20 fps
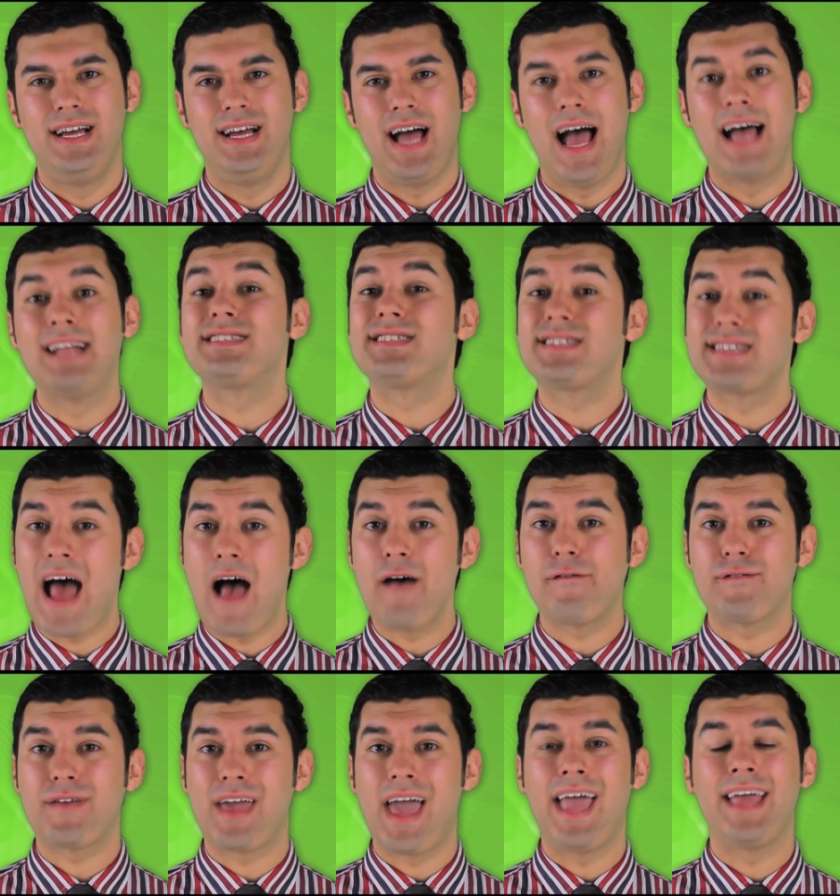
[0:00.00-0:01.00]
and
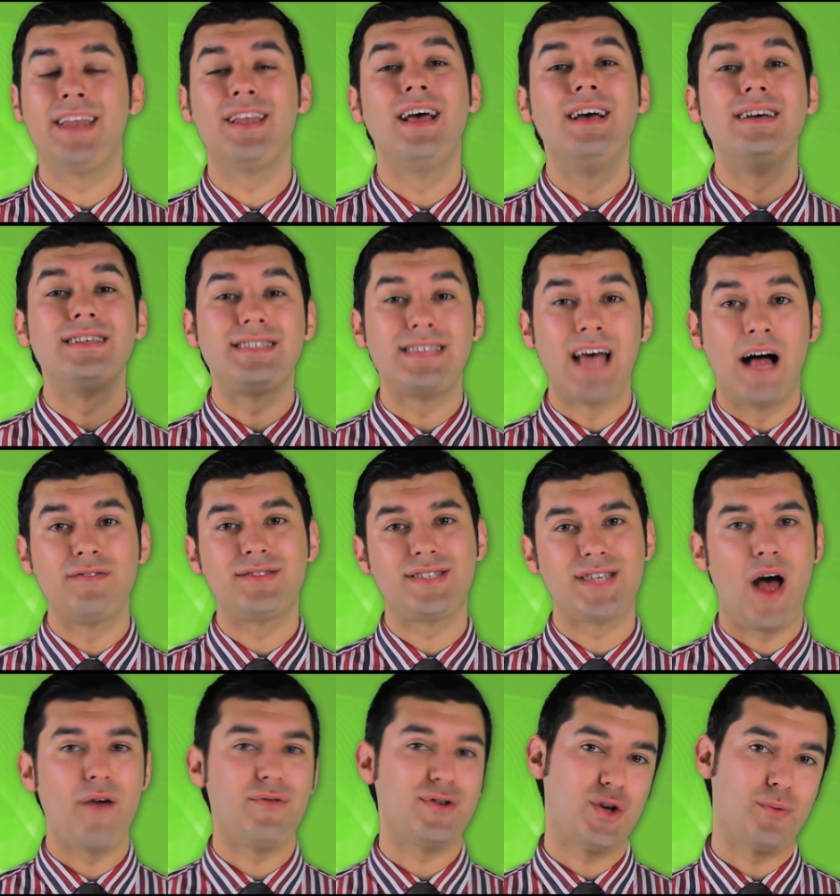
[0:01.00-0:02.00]
staff gain
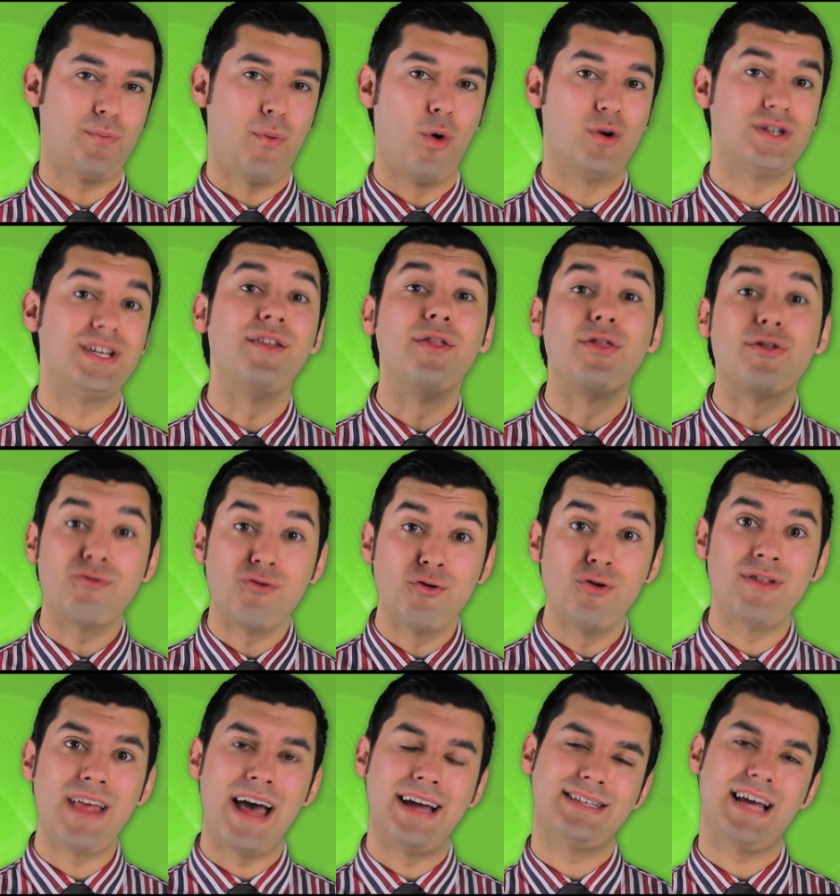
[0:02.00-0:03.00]
self-service reporting through
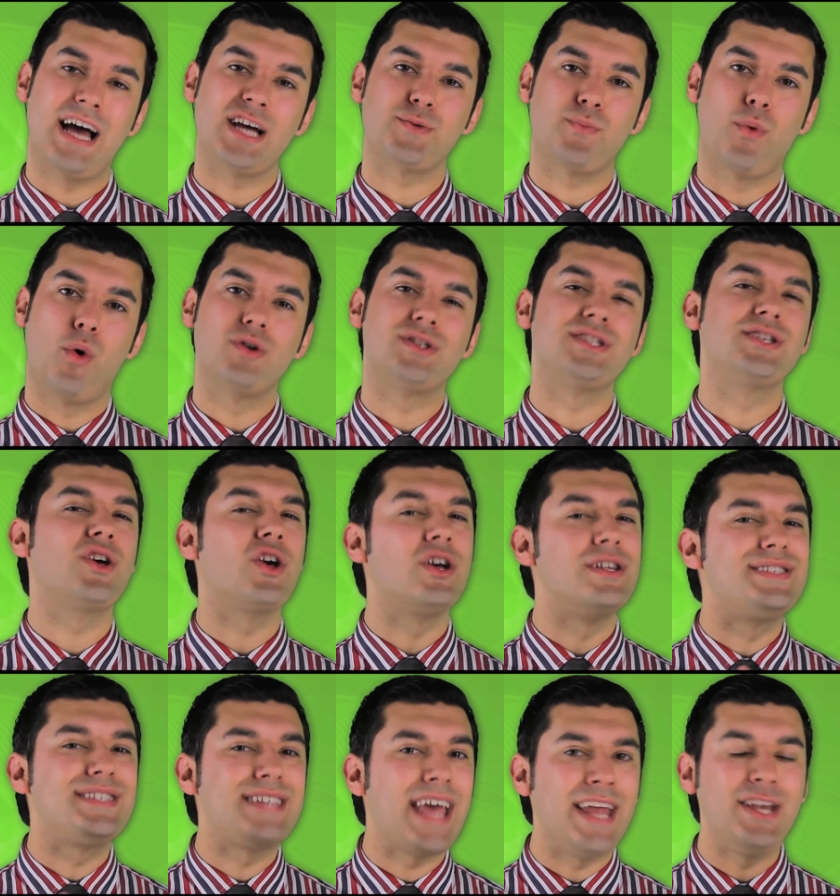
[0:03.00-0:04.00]
their dashboard to
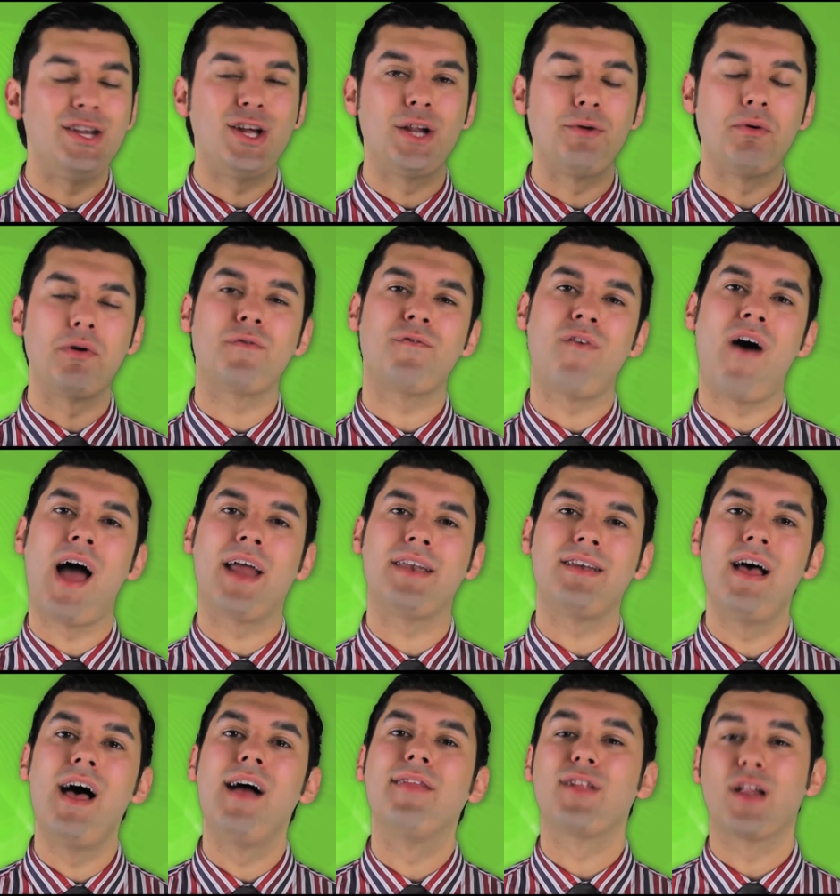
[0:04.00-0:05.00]
continually refine
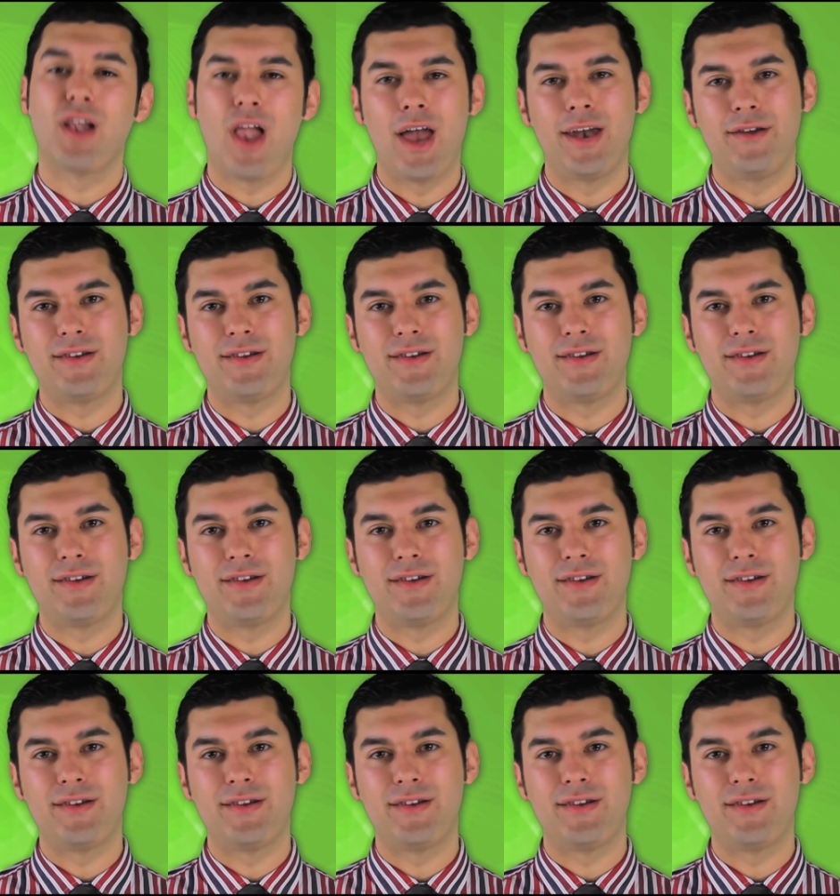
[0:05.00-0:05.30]
the learner